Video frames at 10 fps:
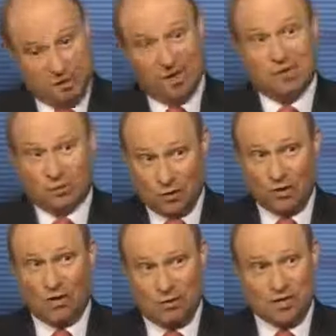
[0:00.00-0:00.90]
means we're
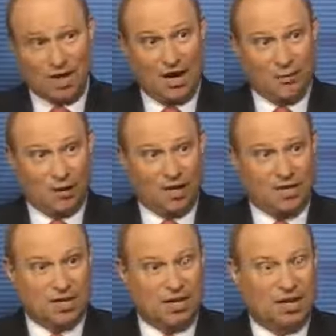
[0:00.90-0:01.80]
going to go
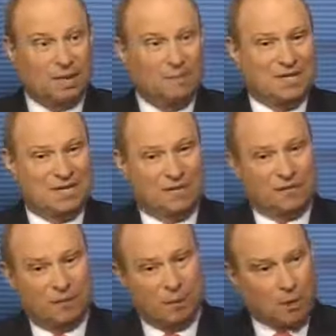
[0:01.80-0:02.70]
sideways. Because
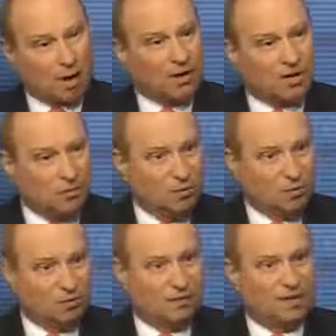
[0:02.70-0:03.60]
for a market to
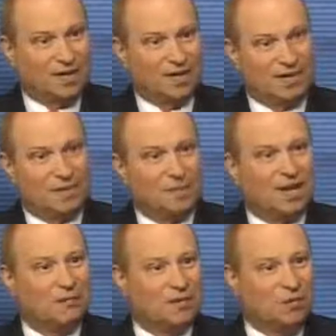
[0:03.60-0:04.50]
move, it
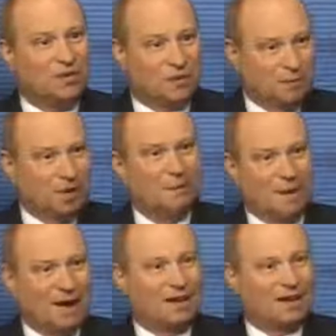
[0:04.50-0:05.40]
typically moves from
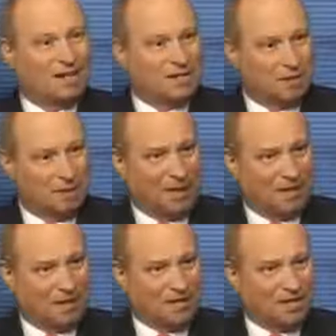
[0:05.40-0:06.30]
imbalance to
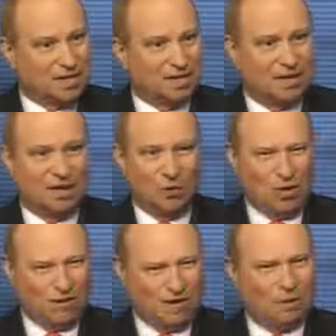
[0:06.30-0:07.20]
balance. And
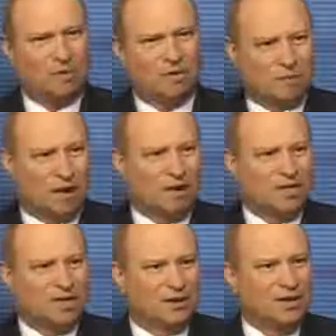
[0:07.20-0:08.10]
we have a number of
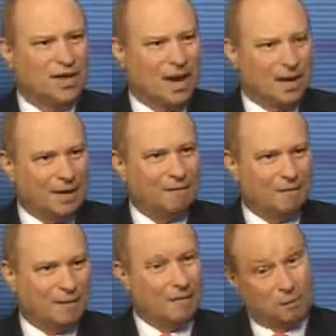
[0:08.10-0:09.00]
markets that are in that
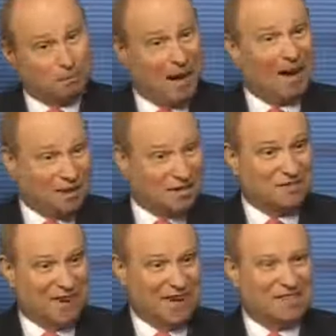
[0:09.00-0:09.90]
imbalance
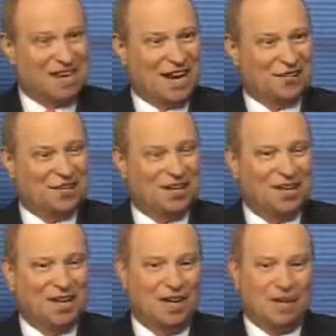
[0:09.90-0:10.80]
phase,
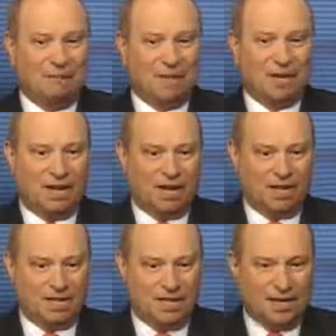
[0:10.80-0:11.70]
actually,
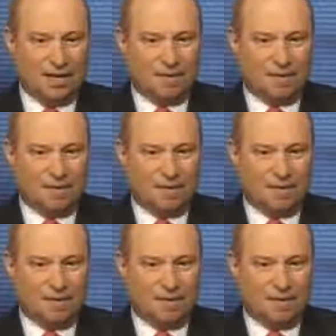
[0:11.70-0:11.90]
because